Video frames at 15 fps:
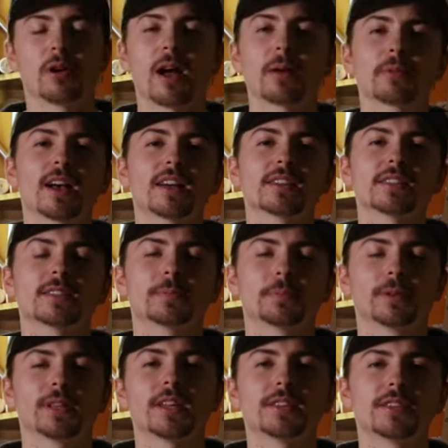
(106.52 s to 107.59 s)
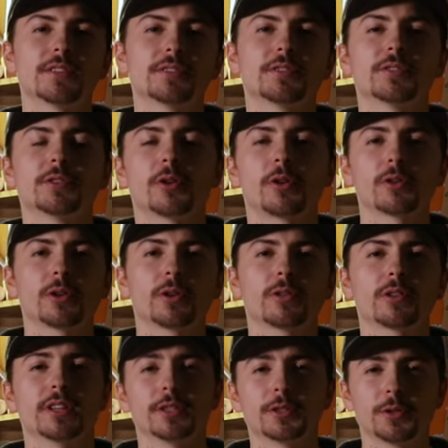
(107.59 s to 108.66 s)
I'm gonna split this
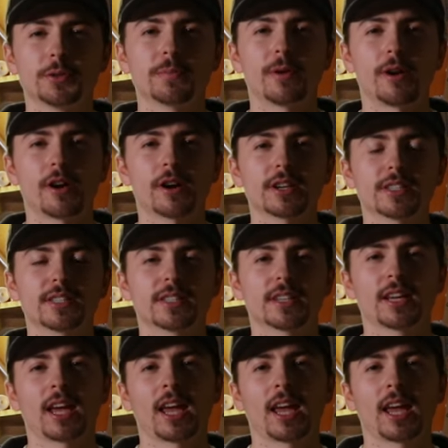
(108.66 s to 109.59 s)
tutorial in two parts.